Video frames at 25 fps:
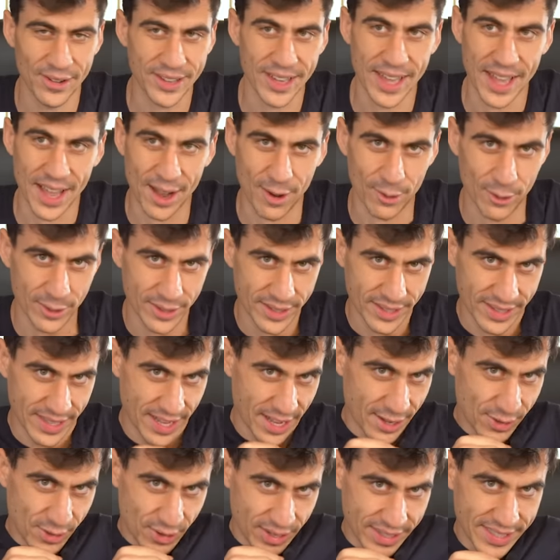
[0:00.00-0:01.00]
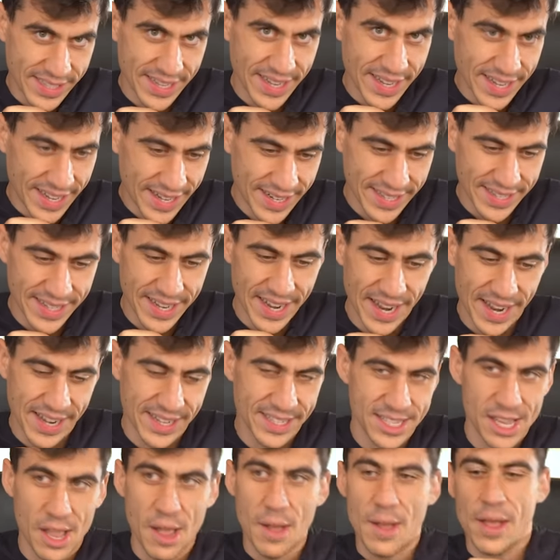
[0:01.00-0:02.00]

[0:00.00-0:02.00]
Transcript: Okay, I will tell you a secret, guys.